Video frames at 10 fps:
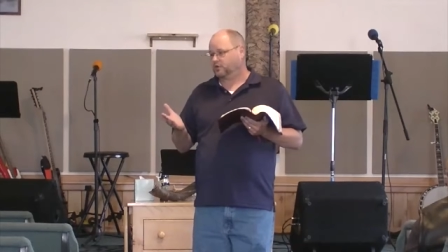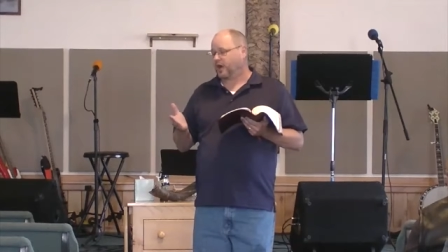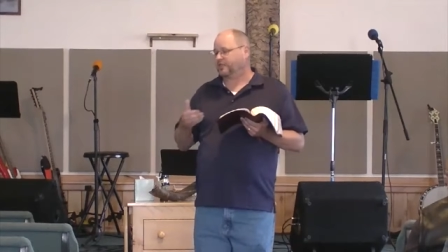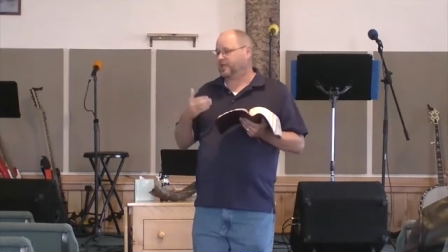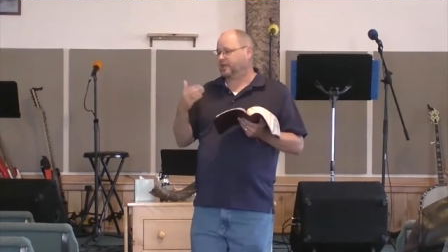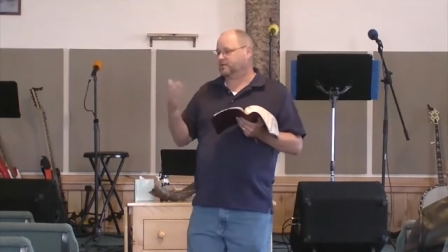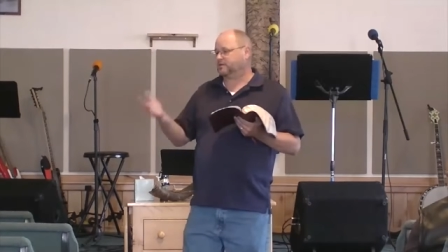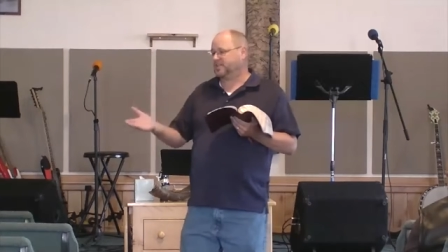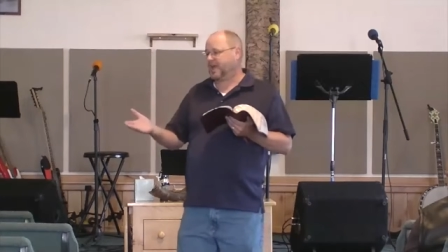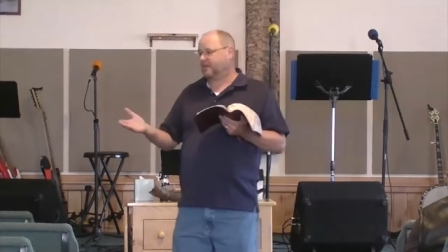So I
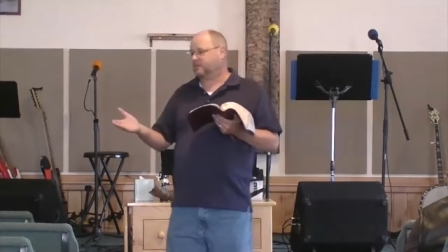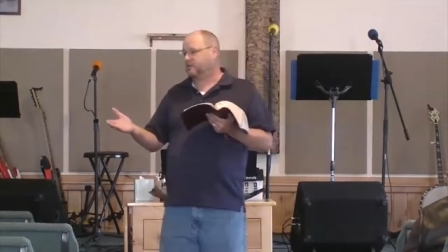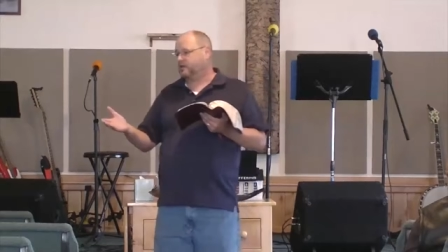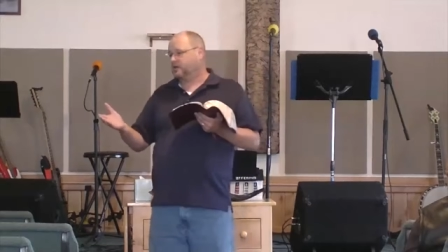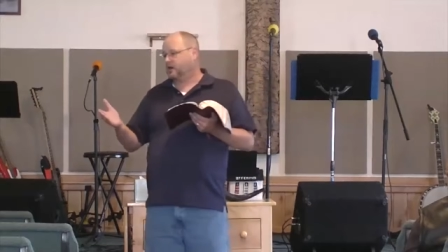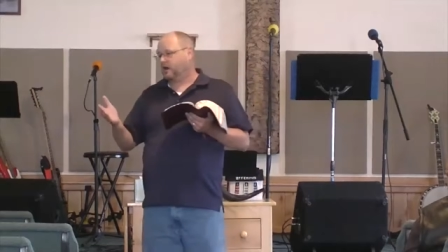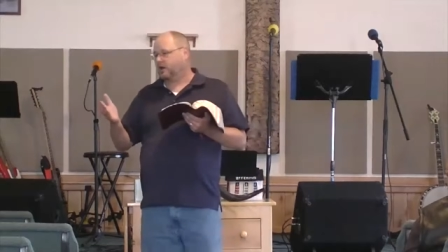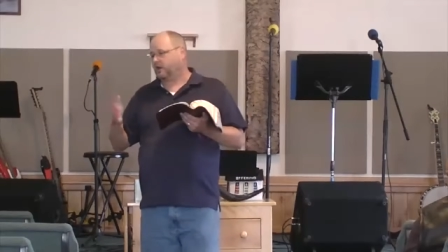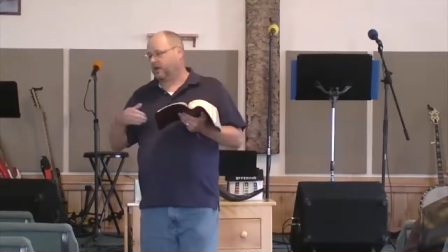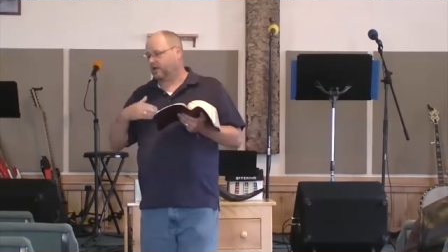think death
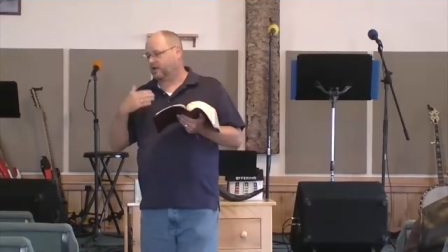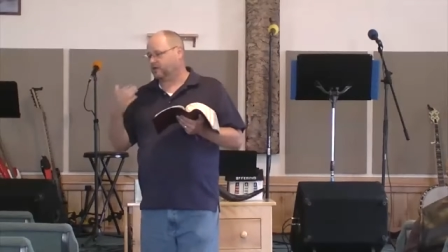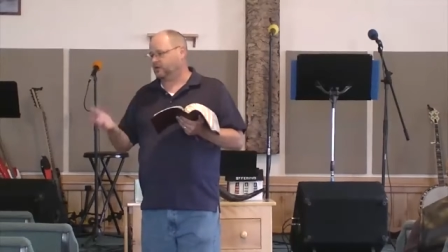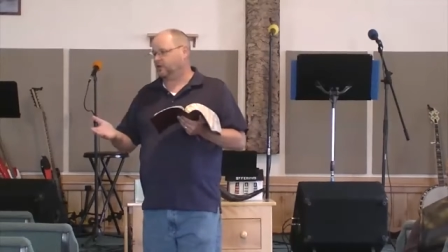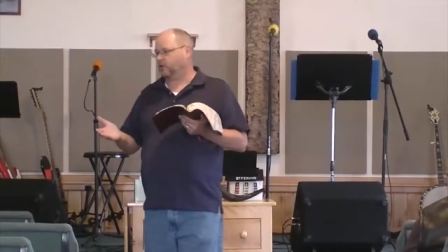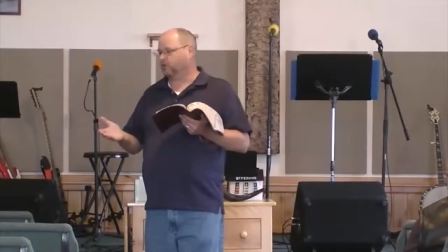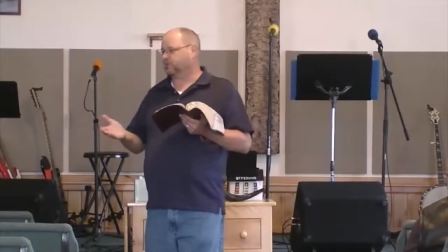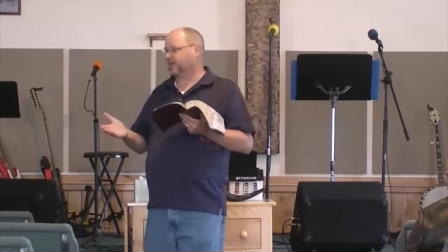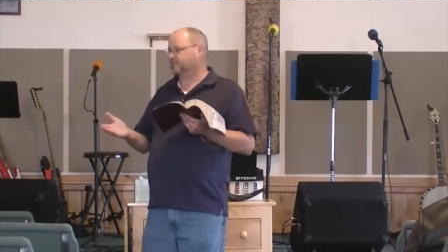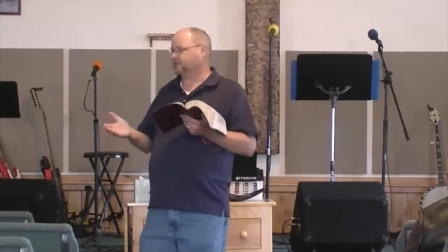uh, in the
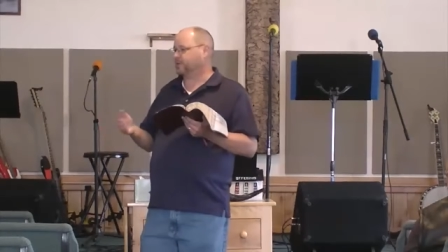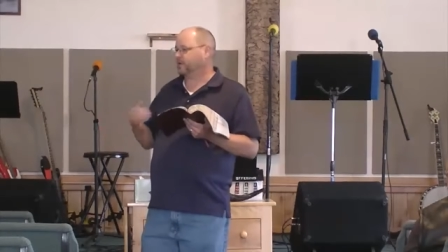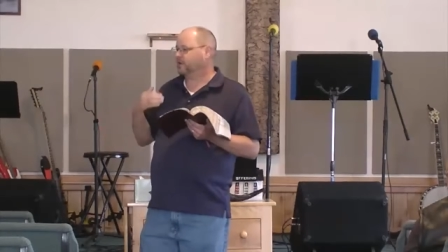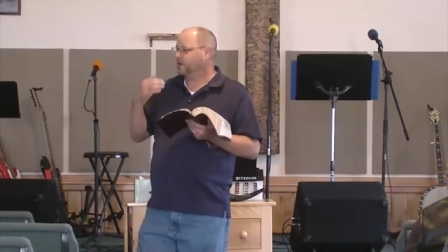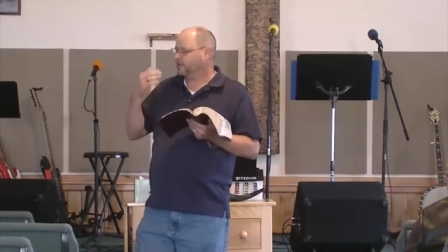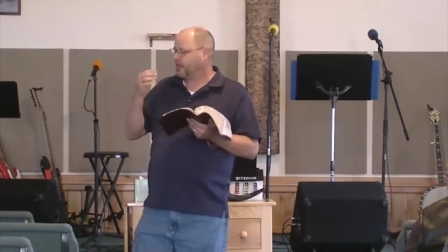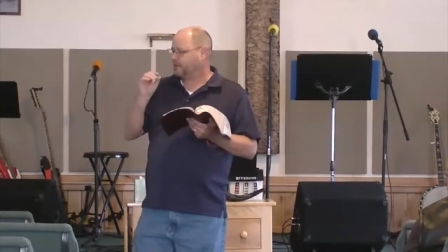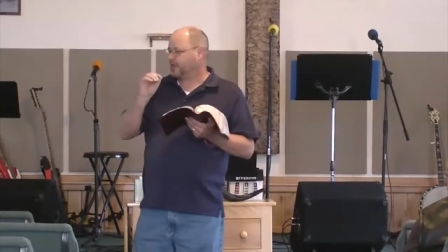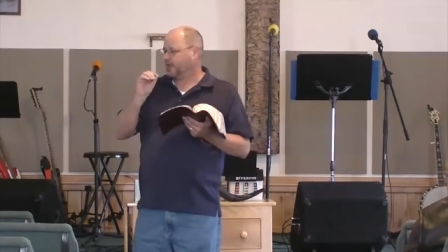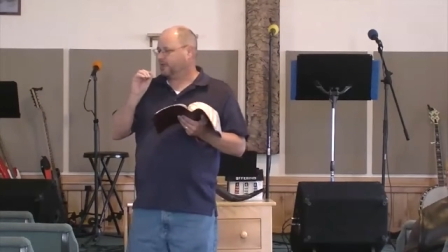Old Testament,
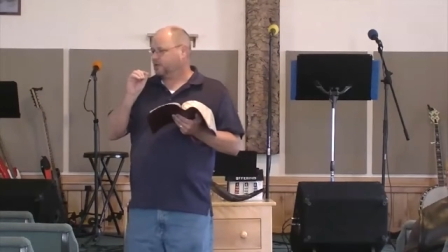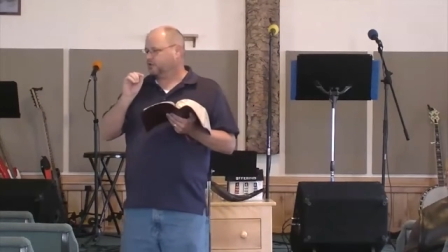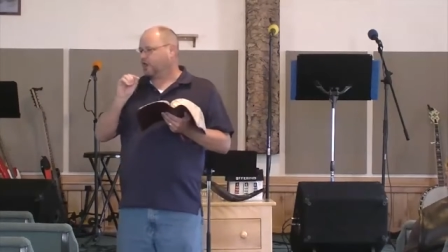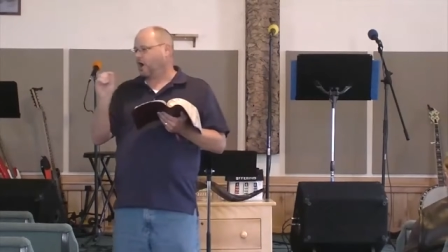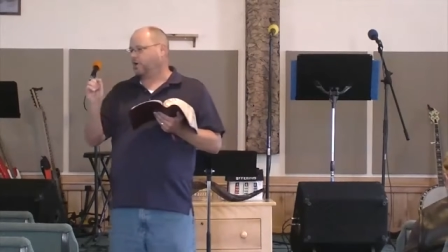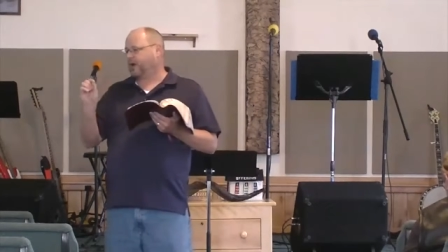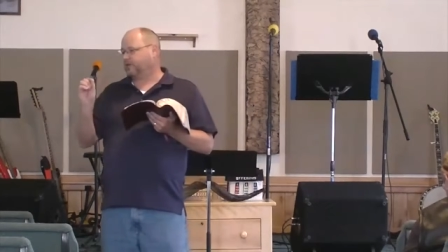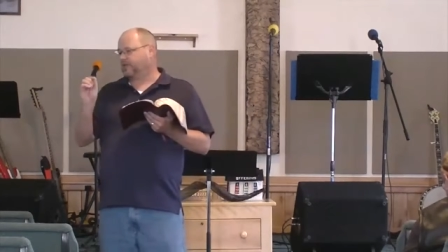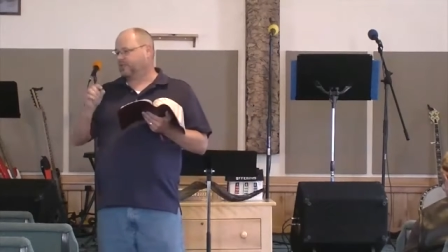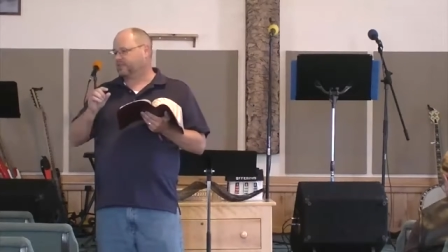they, they talk
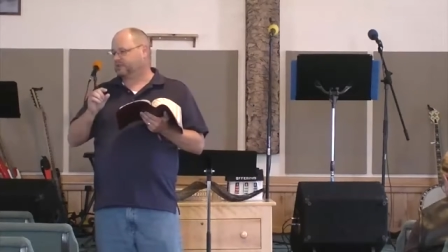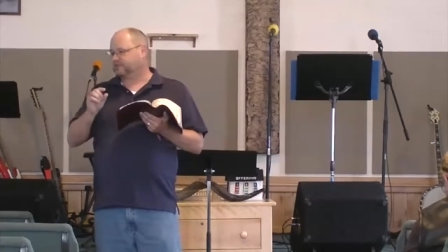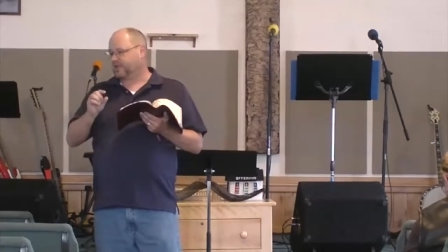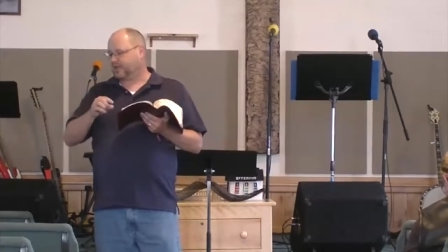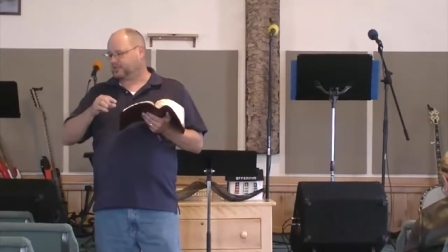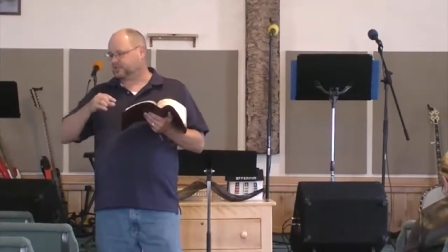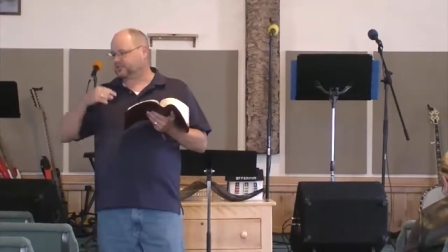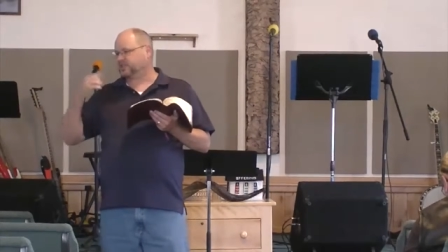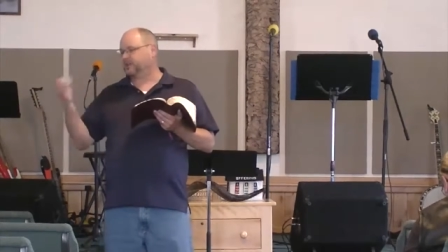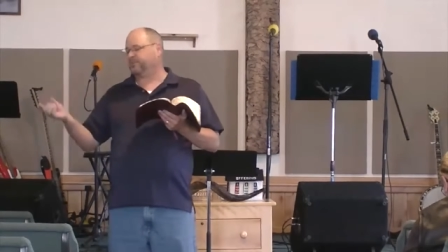about death as, as
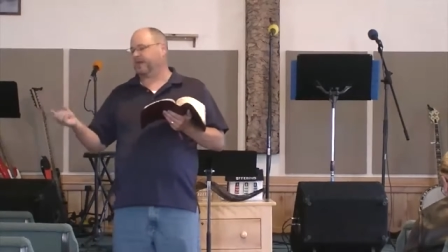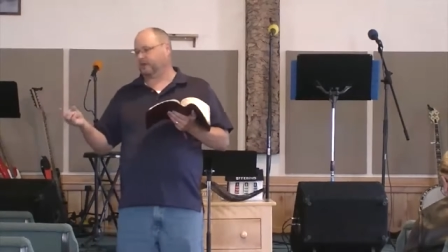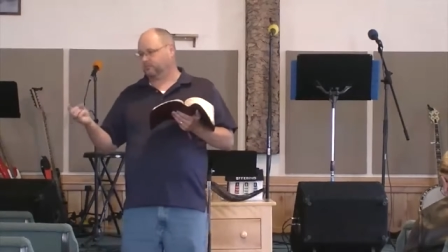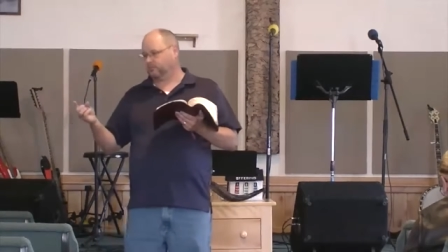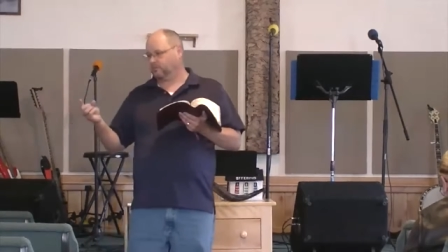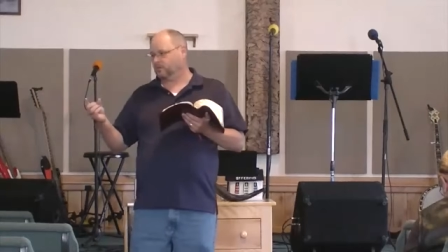sleeping.